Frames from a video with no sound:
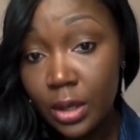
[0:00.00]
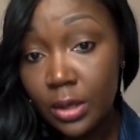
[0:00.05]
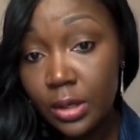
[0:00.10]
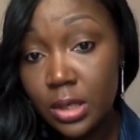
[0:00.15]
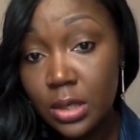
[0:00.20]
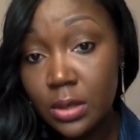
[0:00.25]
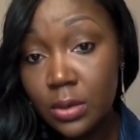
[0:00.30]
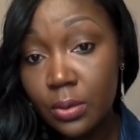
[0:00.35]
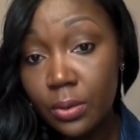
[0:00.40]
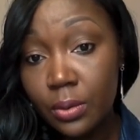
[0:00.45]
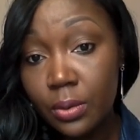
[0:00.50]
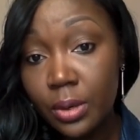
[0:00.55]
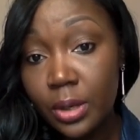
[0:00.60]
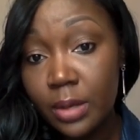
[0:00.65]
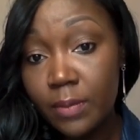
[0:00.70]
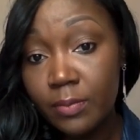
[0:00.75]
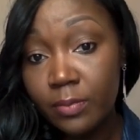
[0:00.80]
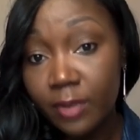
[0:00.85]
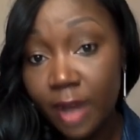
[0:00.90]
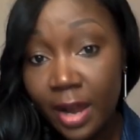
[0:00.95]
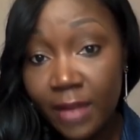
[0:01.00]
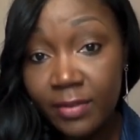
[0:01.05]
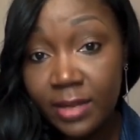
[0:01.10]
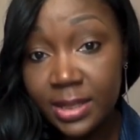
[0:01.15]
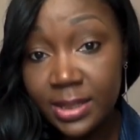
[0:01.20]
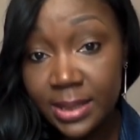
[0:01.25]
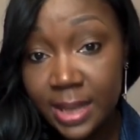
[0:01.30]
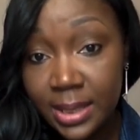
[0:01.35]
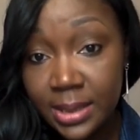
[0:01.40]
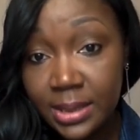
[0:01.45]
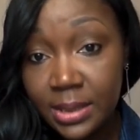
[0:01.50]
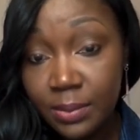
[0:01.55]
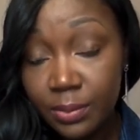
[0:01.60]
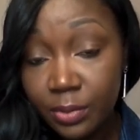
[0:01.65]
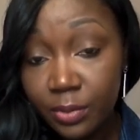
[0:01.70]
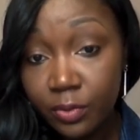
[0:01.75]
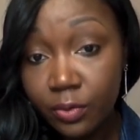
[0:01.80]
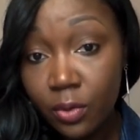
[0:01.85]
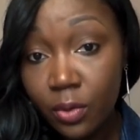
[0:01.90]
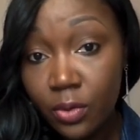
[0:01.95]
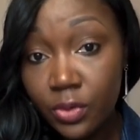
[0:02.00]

Viva setting before.